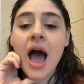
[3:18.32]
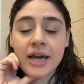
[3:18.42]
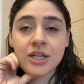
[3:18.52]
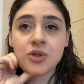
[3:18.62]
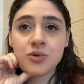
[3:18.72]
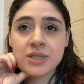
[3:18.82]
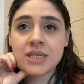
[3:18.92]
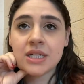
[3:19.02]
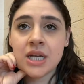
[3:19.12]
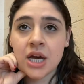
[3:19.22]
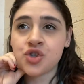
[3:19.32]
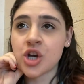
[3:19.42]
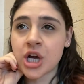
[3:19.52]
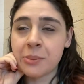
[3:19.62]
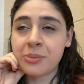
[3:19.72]
used nudge
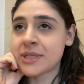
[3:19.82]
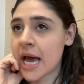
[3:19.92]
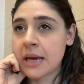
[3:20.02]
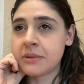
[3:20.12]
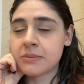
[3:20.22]
a couple times